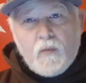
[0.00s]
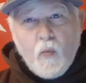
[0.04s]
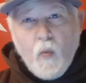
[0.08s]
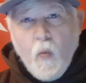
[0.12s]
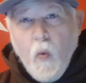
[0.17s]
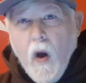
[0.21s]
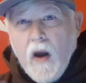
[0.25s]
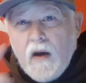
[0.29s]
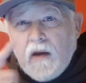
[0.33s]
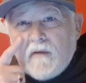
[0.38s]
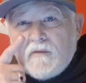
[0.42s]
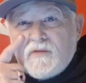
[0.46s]

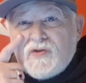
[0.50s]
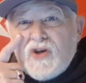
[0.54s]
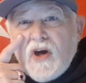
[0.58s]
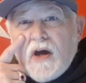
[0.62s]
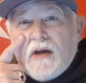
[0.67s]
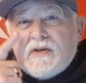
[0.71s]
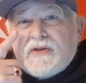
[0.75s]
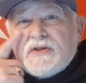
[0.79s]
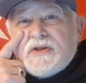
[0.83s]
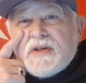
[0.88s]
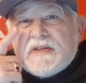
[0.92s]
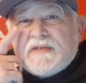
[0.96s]
One of
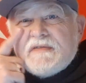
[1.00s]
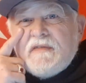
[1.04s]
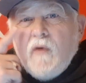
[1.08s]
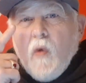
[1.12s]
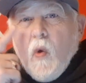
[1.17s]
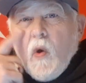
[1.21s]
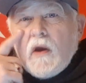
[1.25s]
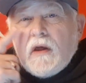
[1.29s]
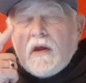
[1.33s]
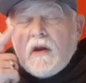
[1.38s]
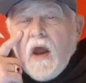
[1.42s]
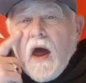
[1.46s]
Genesis
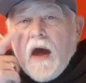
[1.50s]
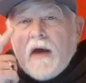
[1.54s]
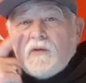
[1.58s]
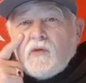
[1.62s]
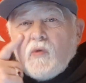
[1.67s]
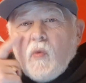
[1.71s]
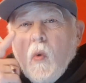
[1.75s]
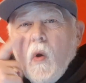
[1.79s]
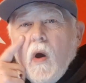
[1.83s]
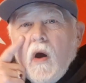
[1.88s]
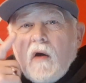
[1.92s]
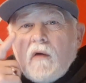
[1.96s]

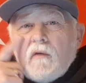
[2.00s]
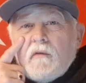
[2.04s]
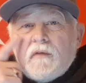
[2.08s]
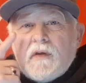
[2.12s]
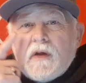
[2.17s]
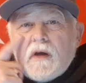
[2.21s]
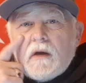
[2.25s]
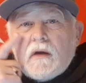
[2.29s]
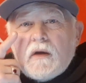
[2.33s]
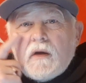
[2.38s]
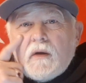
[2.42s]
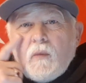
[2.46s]
49:12,
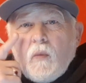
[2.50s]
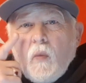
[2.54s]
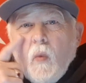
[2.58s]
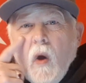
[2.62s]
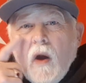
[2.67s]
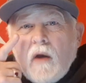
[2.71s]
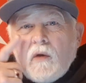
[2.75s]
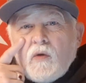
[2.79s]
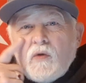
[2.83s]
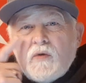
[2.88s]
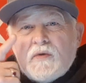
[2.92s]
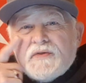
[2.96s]
the
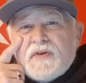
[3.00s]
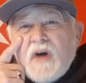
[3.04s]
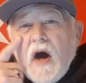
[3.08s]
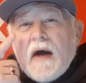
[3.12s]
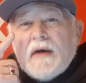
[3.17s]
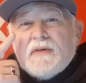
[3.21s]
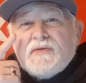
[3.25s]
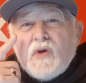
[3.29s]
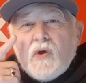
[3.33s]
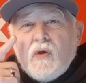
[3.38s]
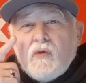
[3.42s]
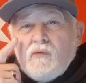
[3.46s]
one whose
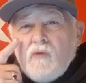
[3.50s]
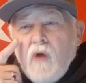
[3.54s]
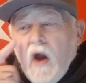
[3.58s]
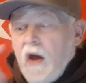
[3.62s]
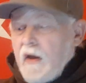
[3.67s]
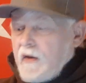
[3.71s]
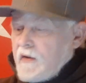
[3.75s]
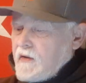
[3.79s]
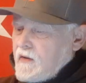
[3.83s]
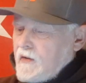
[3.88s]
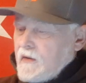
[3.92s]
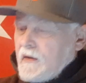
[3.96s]
eyes are
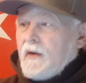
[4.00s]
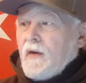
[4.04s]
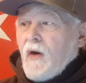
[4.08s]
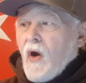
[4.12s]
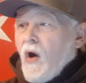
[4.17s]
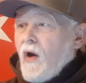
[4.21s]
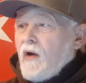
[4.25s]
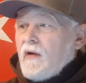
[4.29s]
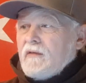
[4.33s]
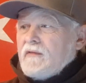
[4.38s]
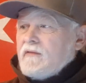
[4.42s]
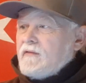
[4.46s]
red
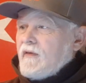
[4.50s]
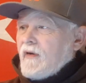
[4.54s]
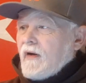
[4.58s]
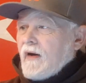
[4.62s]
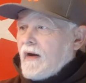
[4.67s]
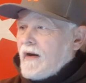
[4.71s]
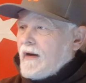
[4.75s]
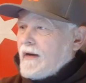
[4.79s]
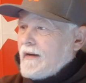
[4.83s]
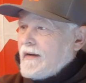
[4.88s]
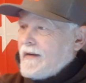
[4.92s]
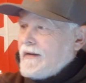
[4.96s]
of
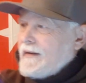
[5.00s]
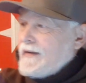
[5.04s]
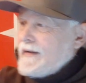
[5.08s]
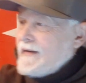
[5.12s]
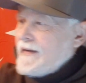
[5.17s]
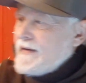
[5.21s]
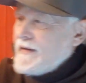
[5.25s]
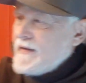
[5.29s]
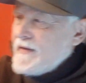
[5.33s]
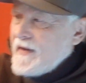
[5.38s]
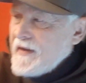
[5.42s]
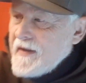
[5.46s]
uh,
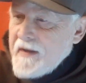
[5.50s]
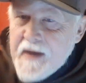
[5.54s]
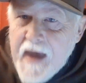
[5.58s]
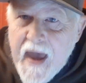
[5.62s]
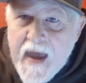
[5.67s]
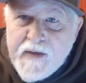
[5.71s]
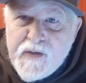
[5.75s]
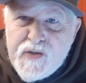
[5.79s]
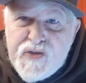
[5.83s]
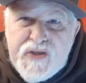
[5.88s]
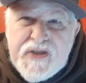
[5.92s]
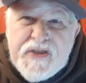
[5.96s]

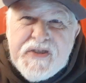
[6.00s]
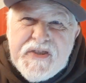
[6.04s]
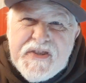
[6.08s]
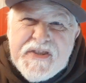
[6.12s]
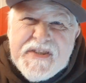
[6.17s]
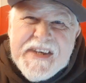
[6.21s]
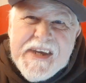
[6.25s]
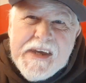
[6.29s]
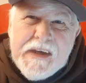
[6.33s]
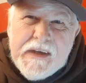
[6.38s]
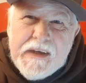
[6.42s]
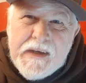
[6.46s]

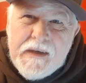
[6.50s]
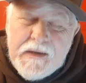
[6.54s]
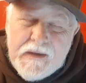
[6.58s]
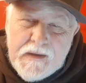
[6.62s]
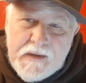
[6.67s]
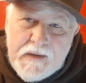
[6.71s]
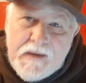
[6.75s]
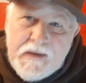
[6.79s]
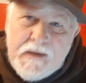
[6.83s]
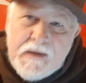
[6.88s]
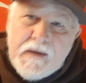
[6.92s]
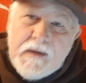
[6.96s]
THC.
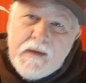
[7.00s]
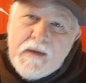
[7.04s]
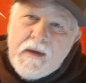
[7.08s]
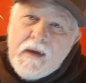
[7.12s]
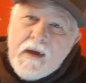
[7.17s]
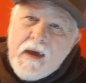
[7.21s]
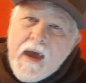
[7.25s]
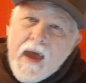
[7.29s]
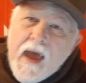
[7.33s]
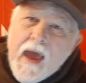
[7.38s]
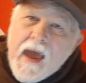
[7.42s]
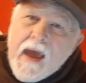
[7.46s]

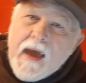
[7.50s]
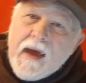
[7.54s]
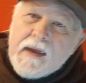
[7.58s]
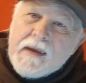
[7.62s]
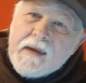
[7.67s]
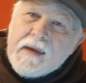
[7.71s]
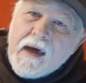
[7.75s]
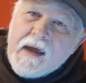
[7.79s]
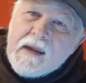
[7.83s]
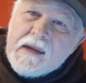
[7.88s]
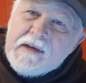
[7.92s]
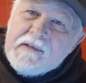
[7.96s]

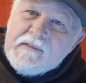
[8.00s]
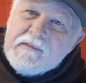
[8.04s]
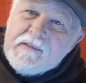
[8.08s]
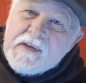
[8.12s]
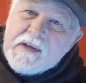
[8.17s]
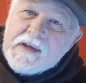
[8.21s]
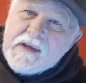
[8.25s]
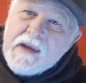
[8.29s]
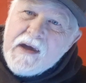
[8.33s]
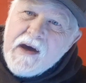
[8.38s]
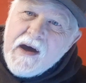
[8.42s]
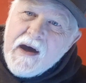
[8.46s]
And I live
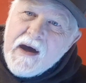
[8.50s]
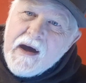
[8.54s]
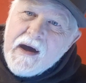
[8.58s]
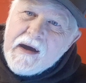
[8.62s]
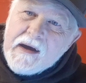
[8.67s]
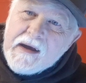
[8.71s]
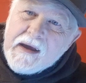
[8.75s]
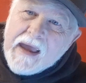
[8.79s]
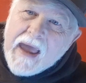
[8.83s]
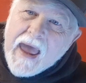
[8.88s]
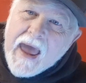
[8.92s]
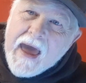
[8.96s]
in uh,
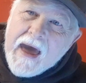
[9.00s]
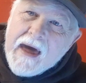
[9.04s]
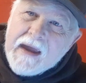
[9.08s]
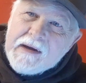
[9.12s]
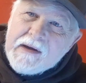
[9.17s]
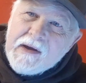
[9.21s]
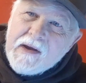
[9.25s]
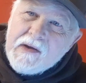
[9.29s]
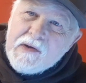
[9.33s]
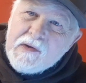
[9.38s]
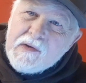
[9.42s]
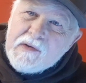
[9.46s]

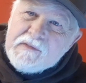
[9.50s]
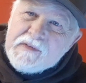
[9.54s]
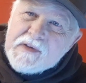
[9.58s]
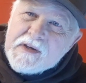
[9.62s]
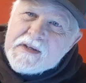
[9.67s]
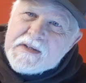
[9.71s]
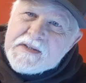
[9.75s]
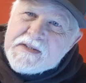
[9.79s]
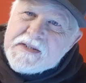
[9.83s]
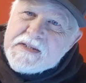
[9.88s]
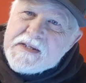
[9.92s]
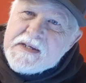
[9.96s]
Canada. I don't know if you
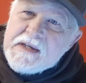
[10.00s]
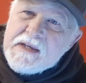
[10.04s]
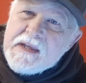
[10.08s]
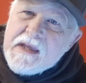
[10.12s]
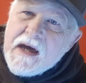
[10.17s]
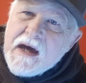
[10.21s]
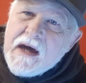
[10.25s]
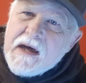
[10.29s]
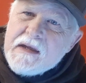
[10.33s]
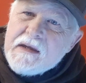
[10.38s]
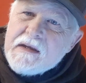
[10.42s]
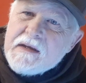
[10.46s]
can see
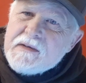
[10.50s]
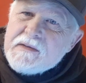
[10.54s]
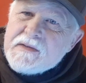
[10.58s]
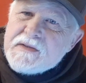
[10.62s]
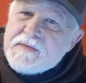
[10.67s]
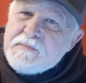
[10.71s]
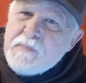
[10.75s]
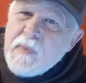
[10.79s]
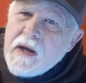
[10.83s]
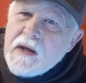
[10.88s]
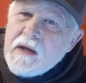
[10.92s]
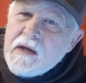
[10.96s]
that.
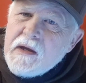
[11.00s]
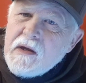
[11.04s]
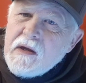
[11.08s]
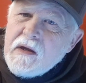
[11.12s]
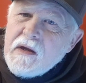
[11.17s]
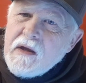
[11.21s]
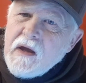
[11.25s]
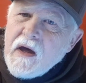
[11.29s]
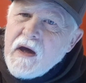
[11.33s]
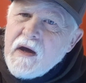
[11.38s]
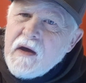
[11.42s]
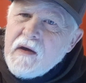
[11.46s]
There's my
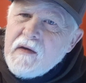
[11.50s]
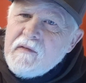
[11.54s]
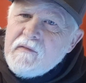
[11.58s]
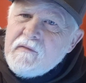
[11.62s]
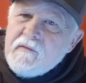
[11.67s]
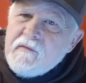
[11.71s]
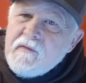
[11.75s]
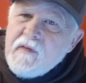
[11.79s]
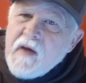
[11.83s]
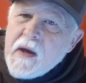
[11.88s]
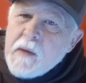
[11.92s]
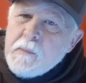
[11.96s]
little uh,
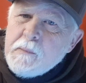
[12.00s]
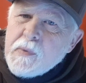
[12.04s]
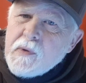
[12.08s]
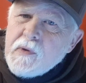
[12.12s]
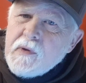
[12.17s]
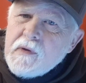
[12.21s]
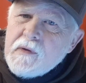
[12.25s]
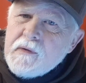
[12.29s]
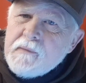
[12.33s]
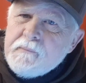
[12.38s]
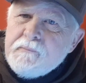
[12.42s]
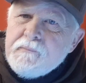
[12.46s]

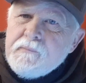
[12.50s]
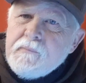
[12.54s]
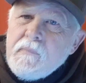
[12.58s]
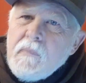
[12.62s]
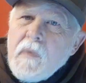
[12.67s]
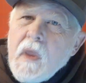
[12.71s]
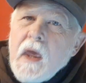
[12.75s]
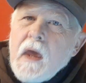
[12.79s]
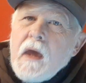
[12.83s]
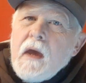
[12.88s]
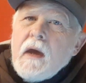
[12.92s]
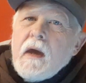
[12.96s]
vapor.
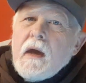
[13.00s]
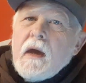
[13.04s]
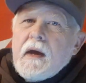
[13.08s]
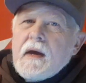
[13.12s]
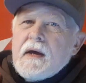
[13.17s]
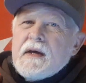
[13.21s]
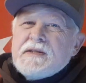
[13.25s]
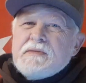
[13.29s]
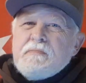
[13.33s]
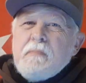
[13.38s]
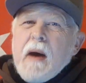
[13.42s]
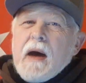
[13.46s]

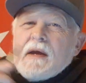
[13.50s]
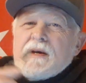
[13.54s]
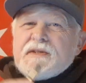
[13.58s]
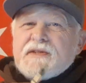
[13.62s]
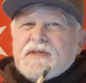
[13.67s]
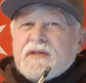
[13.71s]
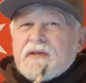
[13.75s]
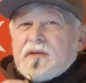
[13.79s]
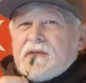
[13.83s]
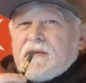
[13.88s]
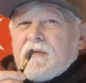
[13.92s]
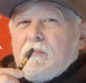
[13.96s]
It's
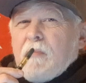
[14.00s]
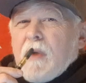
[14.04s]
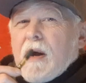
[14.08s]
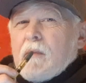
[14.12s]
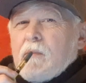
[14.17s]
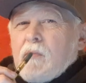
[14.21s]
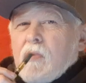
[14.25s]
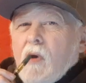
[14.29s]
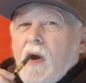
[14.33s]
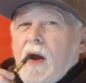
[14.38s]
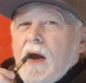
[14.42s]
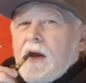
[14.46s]
medicine to my
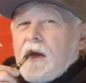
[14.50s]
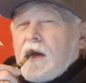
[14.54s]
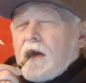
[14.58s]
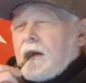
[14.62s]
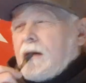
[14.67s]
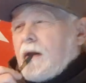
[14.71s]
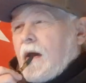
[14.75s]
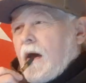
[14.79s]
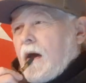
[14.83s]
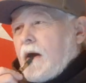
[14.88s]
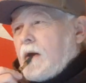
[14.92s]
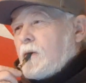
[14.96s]

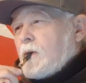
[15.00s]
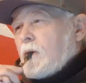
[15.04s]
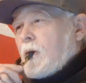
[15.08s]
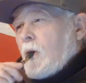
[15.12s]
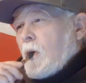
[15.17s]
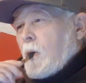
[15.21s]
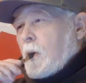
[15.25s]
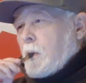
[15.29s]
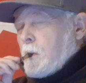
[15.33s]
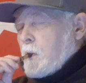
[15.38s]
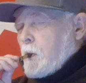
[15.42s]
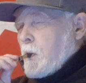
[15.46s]
brain. I don't know.